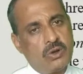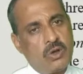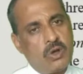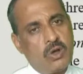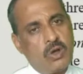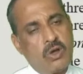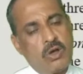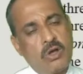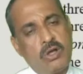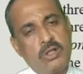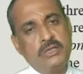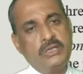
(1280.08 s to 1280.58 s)

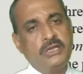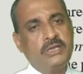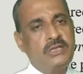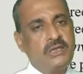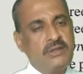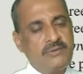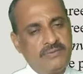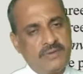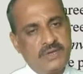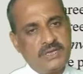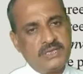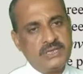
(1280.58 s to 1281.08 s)
all the 3
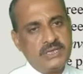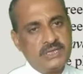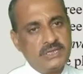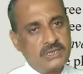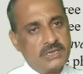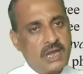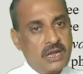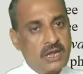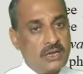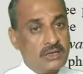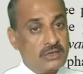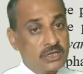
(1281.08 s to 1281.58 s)
phases
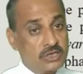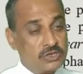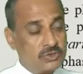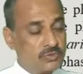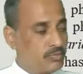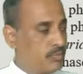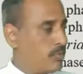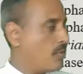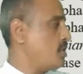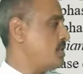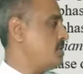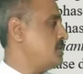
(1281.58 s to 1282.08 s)
at this
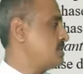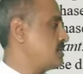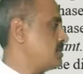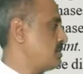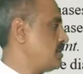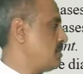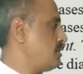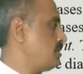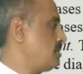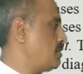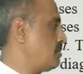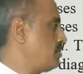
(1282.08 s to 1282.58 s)
point.
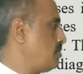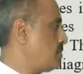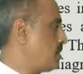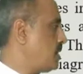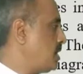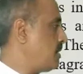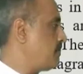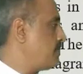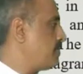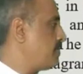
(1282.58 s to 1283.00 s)
Okay.